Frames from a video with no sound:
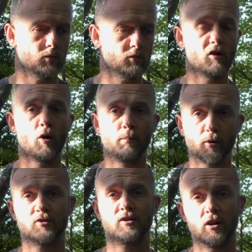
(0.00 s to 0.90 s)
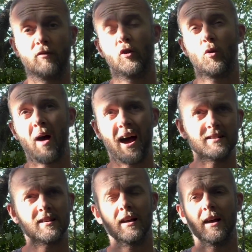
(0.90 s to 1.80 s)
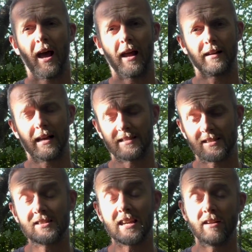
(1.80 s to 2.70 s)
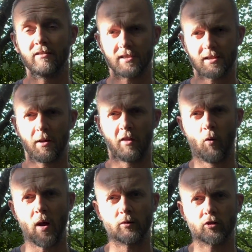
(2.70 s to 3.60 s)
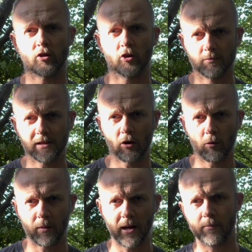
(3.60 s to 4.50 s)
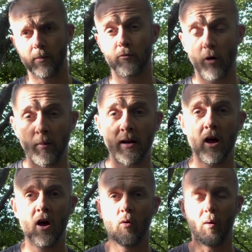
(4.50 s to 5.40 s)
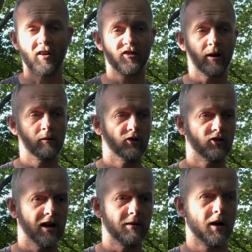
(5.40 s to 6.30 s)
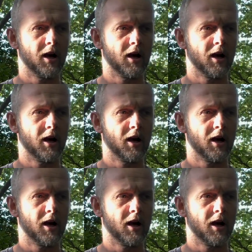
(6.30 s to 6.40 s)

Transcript: were robust enough. Otherwise, a, a serious amount of weight was going to come down on people, probably whilst they were asleep